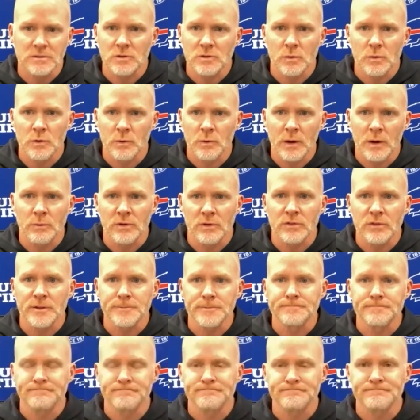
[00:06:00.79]
so we went with it.
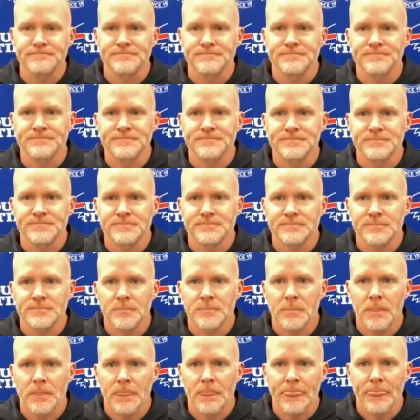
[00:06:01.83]
Thanks,
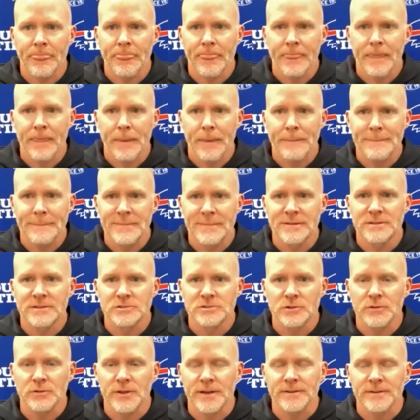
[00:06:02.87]
Coach.
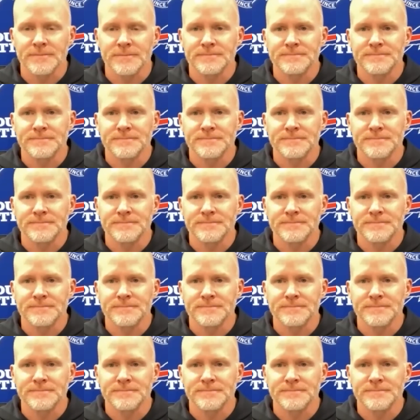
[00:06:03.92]
Sure thing.